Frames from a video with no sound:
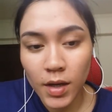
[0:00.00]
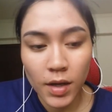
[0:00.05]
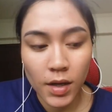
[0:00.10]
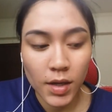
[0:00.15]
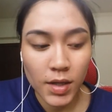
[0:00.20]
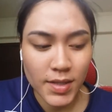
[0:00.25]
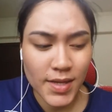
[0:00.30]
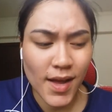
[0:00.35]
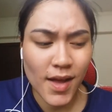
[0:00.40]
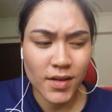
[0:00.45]

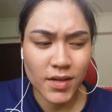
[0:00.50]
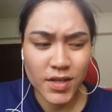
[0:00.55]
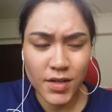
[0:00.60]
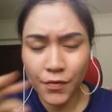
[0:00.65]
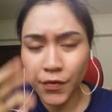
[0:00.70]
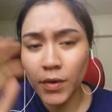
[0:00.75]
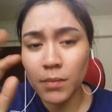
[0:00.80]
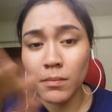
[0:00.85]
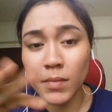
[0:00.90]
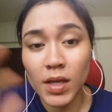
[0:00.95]
It has
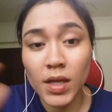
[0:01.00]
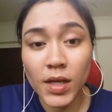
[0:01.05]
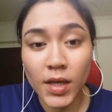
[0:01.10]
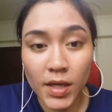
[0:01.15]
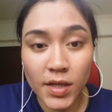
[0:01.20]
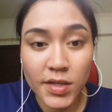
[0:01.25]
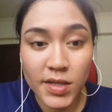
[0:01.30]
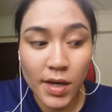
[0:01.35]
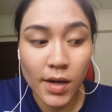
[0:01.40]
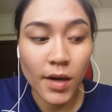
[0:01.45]
different meaning
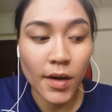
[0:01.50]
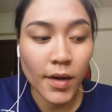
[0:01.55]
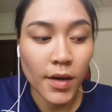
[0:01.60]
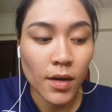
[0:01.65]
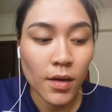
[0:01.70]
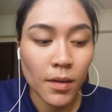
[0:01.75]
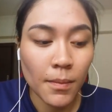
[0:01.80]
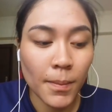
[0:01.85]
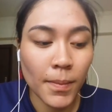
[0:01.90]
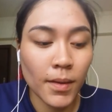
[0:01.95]
in Thai,
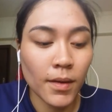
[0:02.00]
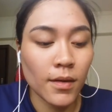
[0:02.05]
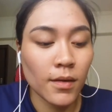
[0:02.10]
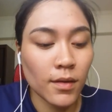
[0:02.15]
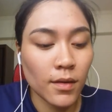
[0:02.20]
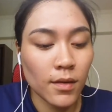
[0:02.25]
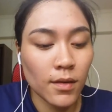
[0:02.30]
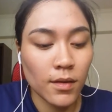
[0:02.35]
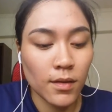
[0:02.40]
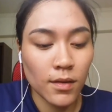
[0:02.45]
but
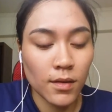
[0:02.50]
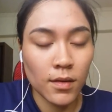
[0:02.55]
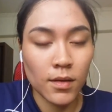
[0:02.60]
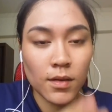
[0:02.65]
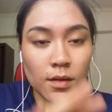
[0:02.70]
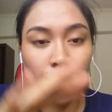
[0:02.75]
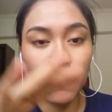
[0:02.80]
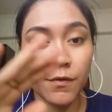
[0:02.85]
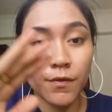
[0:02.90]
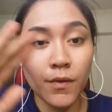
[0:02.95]

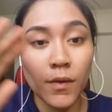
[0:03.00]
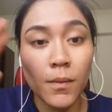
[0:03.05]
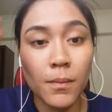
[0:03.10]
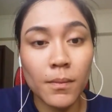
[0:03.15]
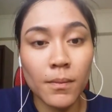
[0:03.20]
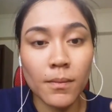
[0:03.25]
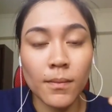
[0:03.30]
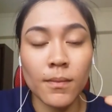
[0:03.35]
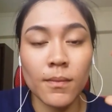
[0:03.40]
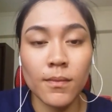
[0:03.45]

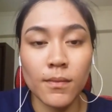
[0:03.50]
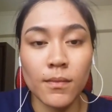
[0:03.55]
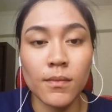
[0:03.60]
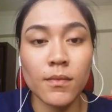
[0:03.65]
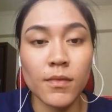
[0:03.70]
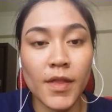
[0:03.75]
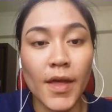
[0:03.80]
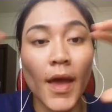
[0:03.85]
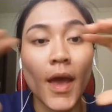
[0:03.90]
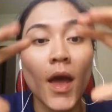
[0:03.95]
from
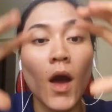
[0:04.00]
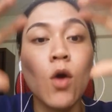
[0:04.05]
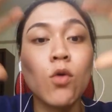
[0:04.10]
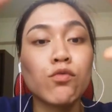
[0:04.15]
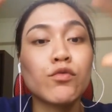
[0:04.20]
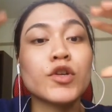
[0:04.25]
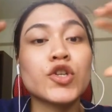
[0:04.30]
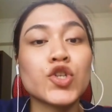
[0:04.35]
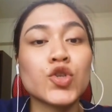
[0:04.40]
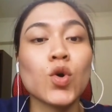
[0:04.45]
their
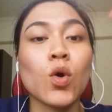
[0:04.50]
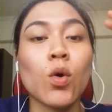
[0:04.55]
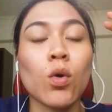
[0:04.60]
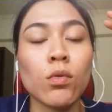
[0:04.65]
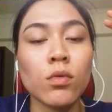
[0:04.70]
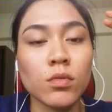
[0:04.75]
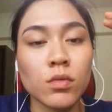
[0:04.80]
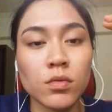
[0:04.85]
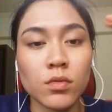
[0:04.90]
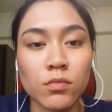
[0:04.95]

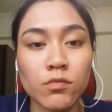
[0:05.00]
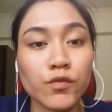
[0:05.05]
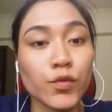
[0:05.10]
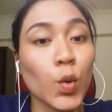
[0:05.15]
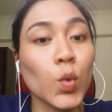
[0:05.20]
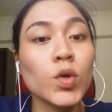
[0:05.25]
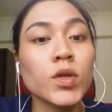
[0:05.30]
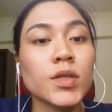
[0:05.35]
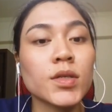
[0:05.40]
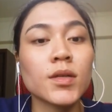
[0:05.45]
original
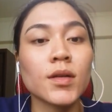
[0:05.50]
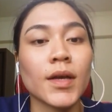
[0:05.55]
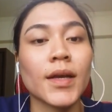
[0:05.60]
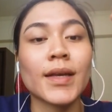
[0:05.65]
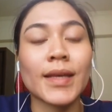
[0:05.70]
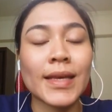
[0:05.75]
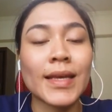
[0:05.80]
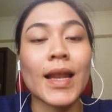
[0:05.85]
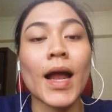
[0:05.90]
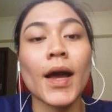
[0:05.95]
root, like
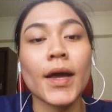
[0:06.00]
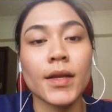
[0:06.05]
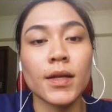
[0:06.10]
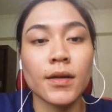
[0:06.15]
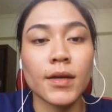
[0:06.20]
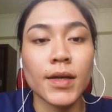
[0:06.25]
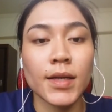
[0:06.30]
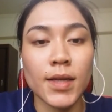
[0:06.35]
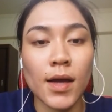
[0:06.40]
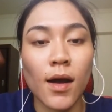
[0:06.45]
Gila and
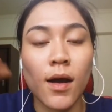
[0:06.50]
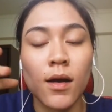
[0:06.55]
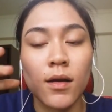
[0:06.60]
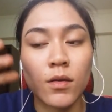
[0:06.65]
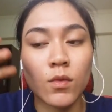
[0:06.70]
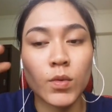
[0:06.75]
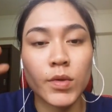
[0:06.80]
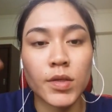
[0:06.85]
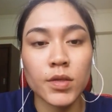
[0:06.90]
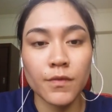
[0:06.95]
Grita,
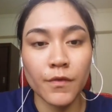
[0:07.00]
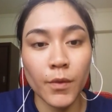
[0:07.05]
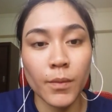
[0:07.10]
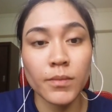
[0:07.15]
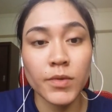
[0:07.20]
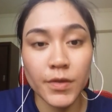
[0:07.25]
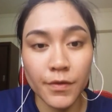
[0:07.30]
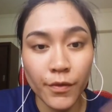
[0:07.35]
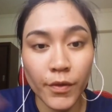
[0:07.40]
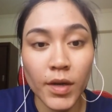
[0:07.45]
which from
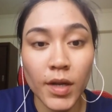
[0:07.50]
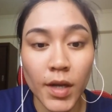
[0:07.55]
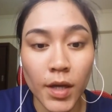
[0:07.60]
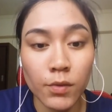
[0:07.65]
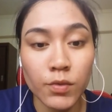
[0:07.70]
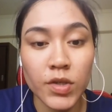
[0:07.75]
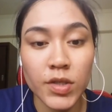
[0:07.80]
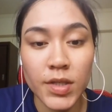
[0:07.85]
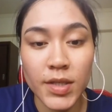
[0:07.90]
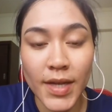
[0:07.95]
different
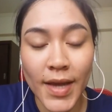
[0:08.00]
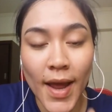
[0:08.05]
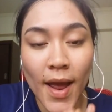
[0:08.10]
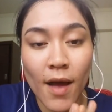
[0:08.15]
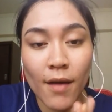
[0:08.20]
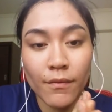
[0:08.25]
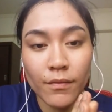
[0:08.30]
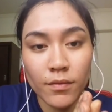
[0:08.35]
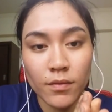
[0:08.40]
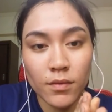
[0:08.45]
languages, they
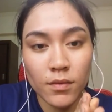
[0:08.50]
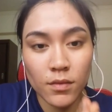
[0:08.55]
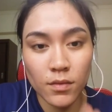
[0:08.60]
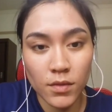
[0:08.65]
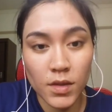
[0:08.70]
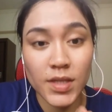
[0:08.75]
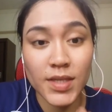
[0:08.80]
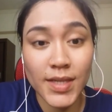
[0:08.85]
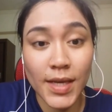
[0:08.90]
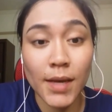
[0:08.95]
have
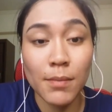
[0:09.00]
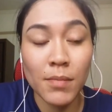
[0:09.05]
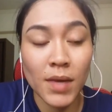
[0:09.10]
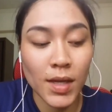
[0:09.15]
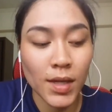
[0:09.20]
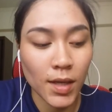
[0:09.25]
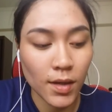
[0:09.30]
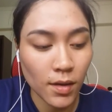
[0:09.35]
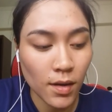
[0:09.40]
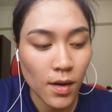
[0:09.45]
the same
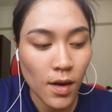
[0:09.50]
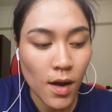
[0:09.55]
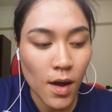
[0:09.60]
meaning.